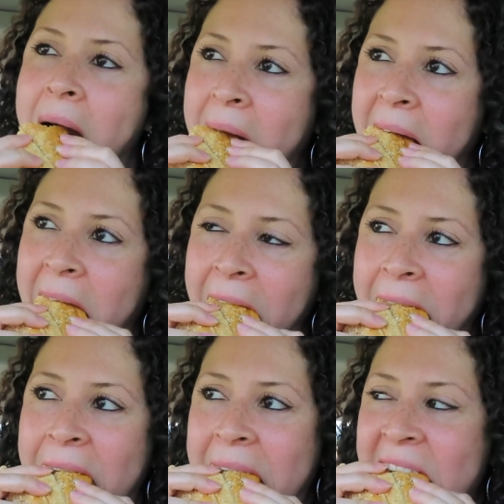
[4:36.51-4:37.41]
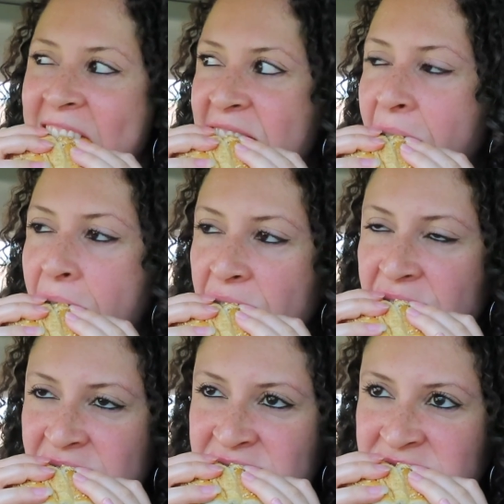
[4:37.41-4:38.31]

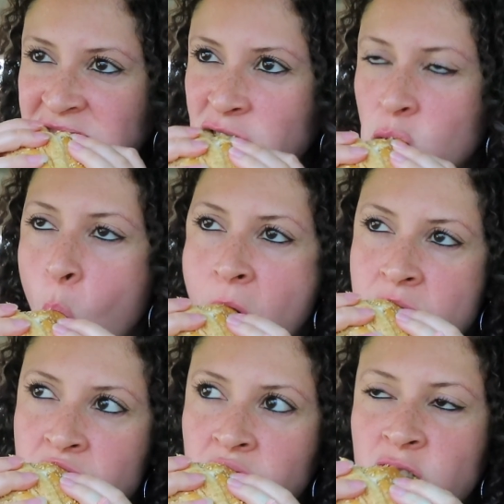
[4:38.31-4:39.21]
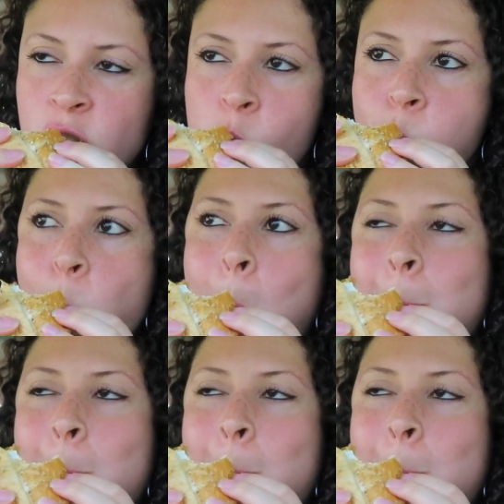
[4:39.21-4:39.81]
[no speech]